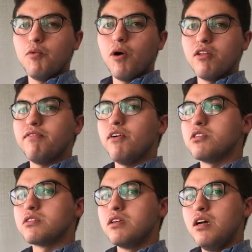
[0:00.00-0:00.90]
One of the
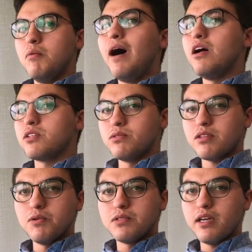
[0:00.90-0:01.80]
first milestones
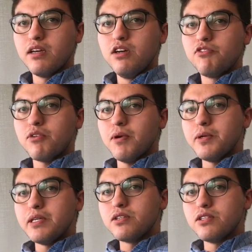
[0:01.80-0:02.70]
I would say for my
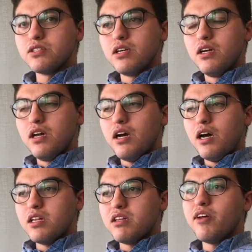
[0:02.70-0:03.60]
research,
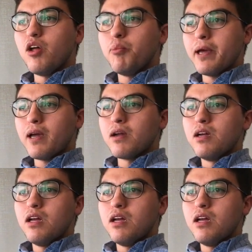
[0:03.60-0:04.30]
developing